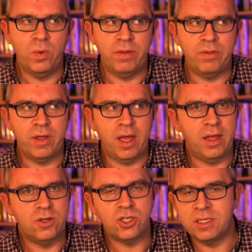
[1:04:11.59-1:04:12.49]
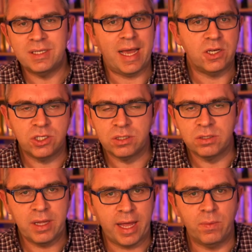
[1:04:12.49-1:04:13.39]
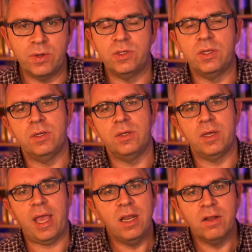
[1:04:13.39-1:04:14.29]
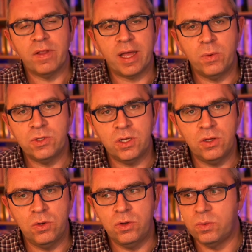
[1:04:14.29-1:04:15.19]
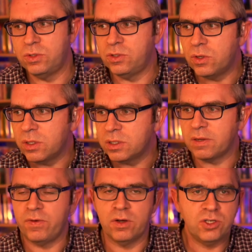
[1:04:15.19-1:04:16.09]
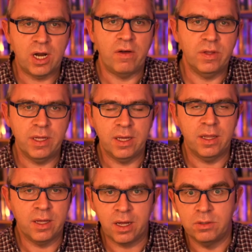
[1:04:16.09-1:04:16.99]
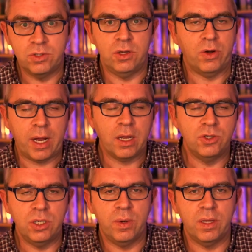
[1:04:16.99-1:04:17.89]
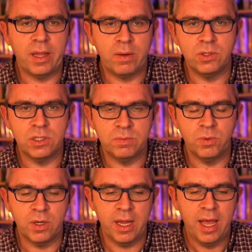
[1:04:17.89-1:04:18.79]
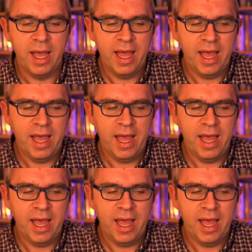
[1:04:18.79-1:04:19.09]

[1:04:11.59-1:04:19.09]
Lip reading: with the transactional language, the kind of language that you would use if you're traveling in the country or a country where the language is spoken,